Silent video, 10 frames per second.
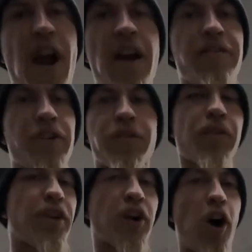after. If
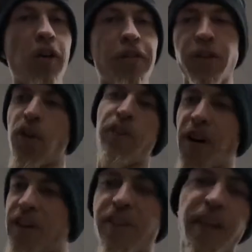you're into golfing, go
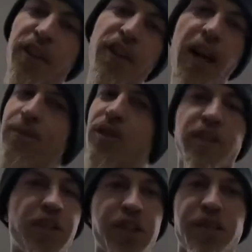find a set of clubs
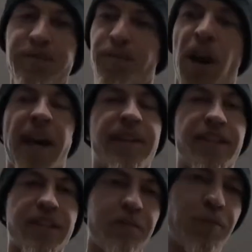and just
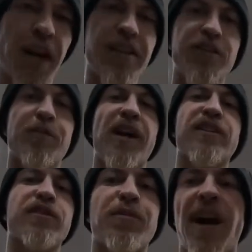practice. Practice,
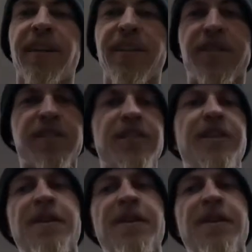practice, practice.